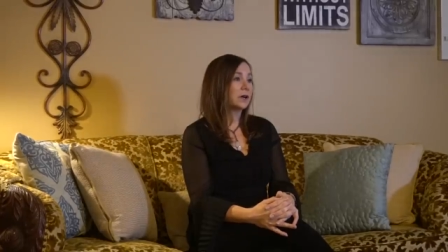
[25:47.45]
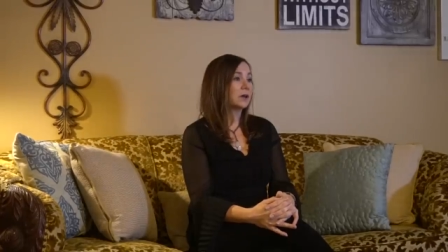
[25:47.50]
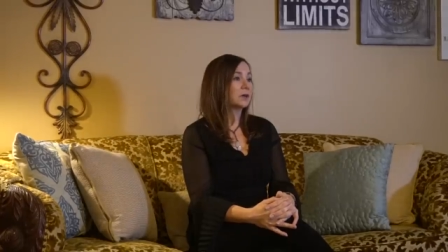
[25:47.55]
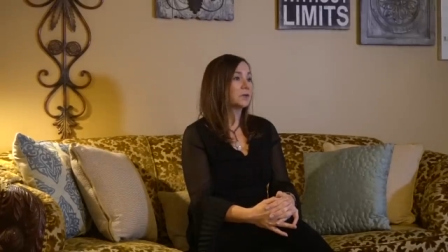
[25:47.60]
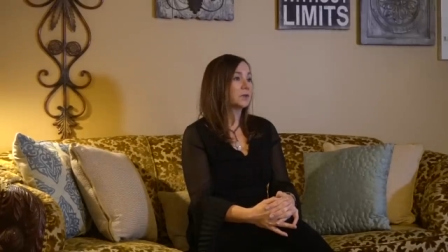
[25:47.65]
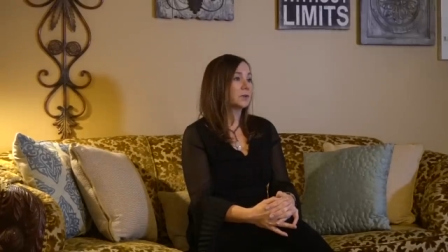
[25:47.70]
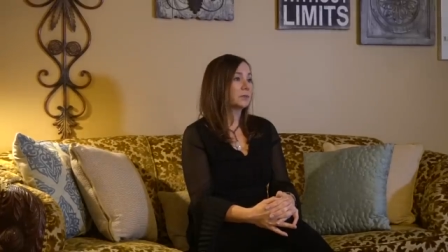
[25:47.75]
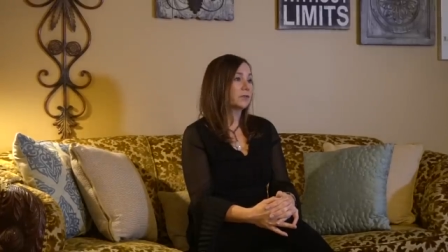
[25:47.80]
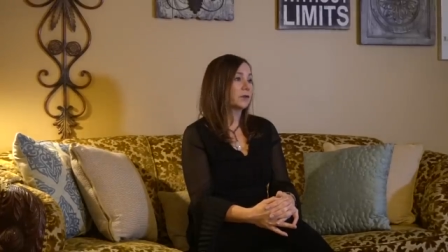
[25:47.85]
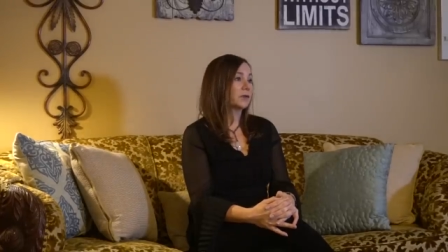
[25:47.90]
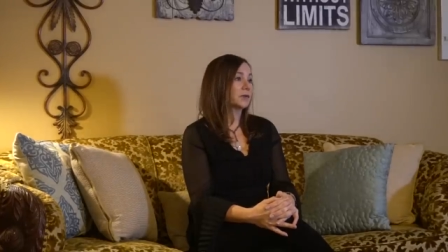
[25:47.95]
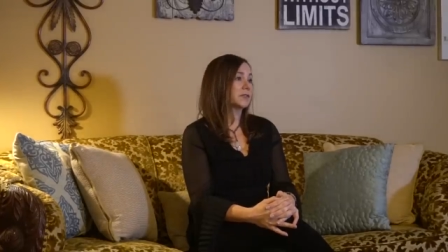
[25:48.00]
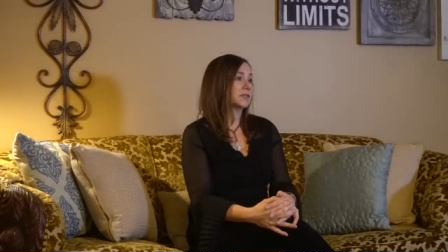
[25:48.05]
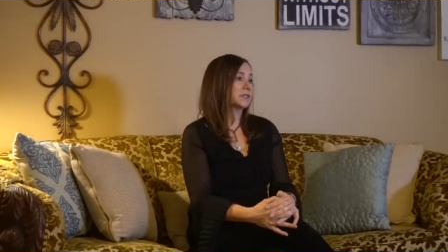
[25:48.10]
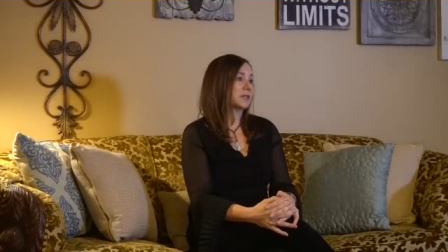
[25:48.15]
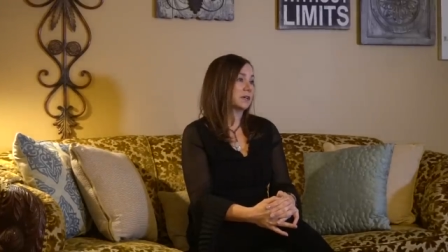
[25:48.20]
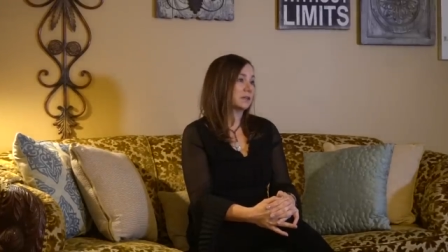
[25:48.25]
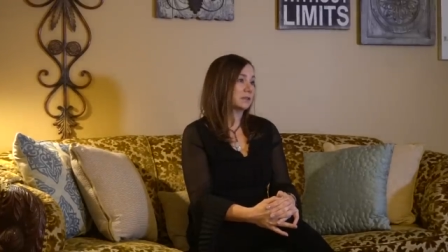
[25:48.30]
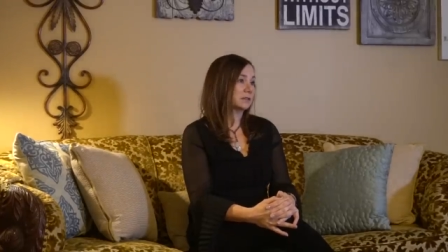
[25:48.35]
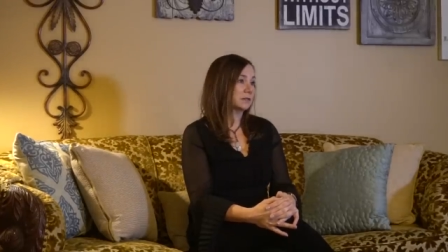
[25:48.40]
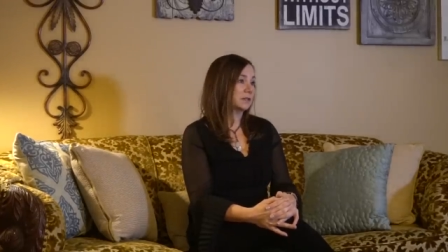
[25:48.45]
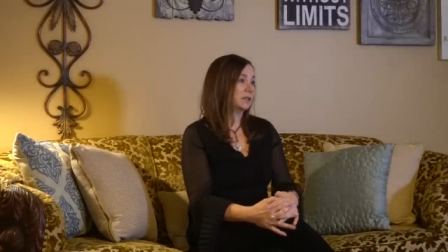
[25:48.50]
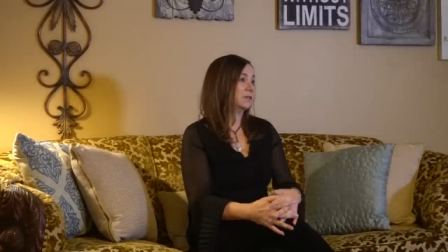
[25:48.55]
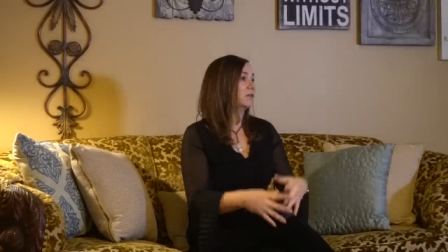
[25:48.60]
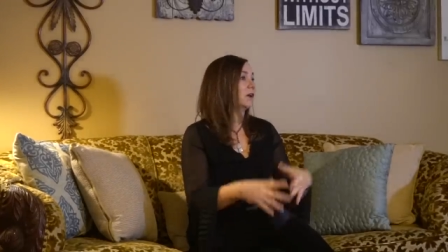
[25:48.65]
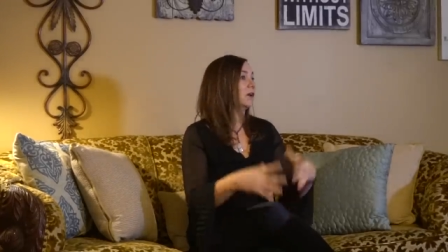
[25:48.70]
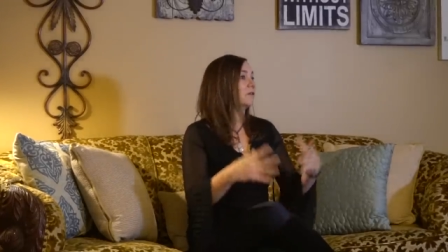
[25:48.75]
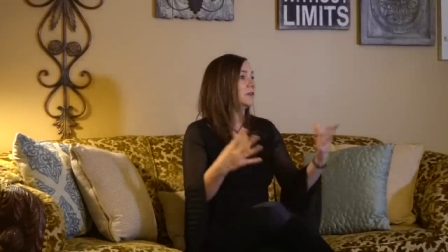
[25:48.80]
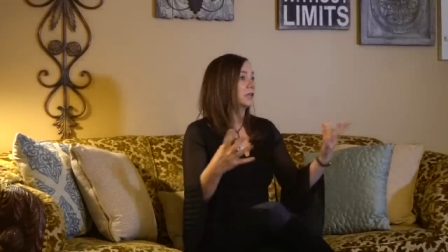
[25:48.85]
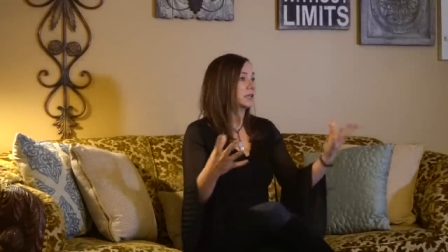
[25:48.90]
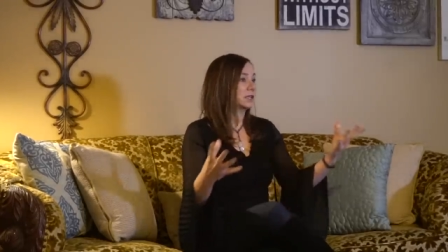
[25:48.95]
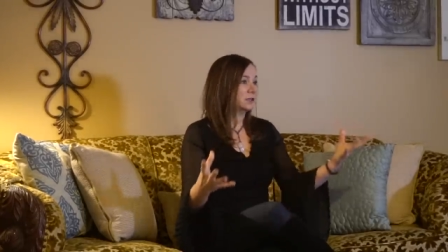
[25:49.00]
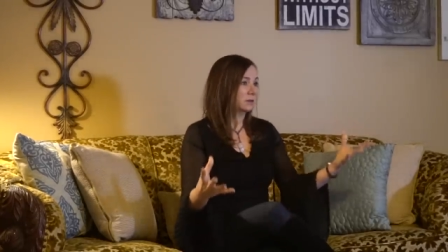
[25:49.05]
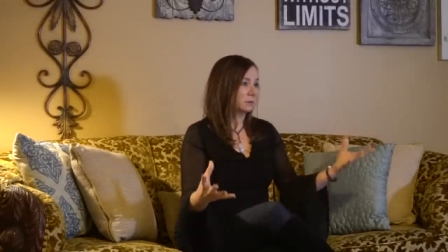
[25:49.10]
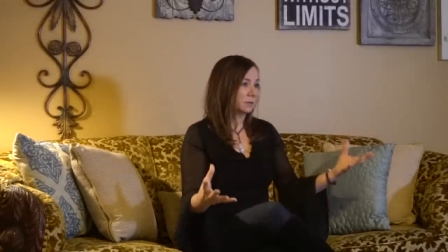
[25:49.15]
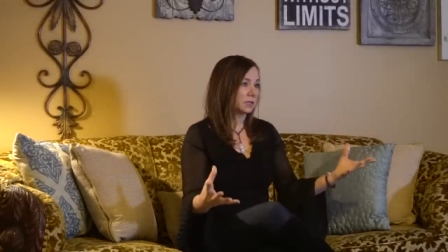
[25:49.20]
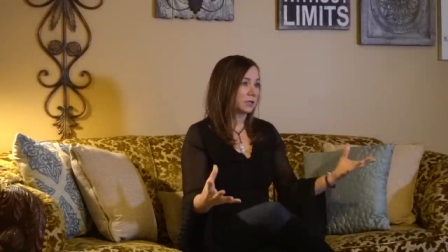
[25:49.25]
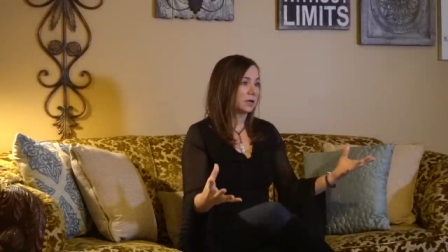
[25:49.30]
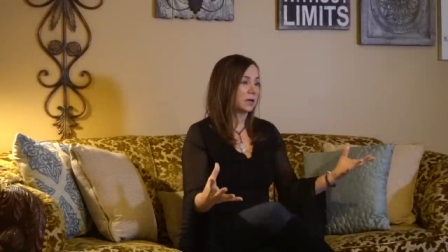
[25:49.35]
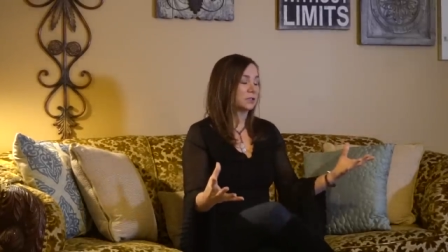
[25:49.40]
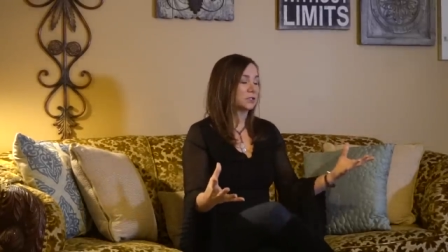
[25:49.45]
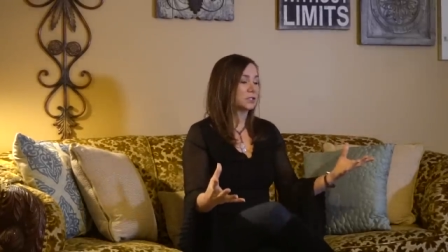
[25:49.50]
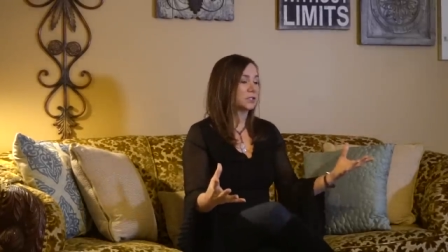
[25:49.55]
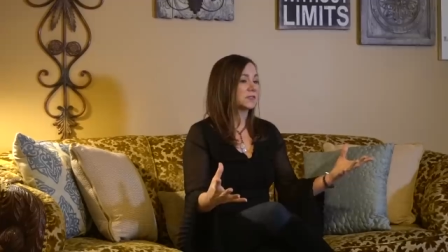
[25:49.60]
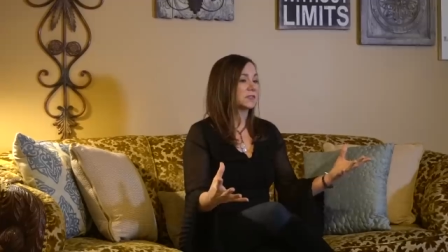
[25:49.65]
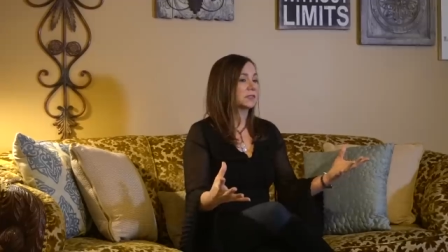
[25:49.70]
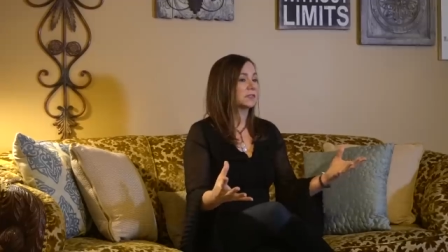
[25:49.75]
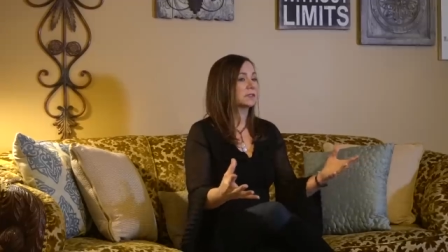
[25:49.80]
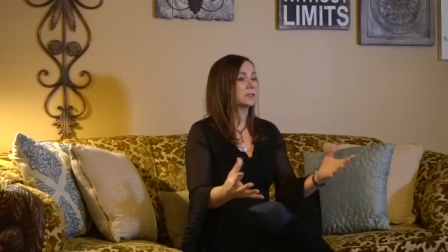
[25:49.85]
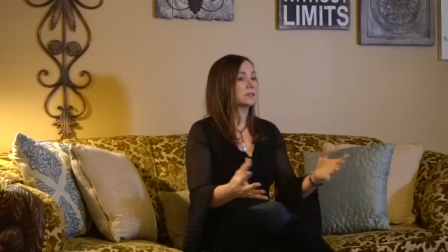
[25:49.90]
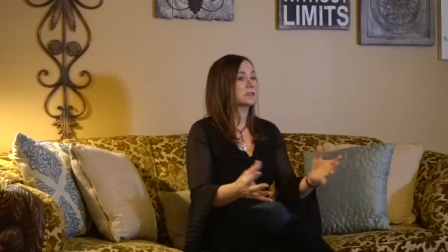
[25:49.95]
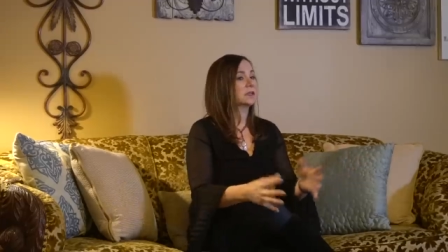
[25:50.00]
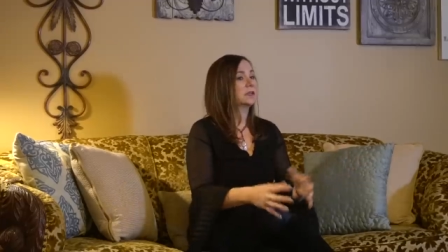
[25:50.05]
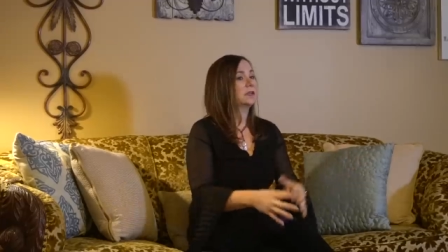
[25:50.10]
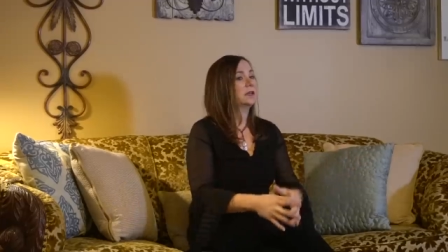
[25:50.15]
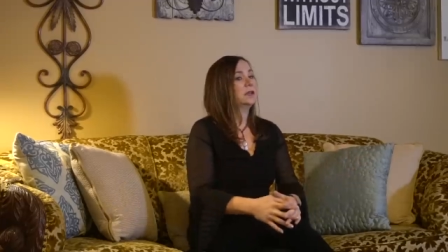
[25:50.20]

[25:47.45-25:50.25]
a group focused on evolving human consciousness.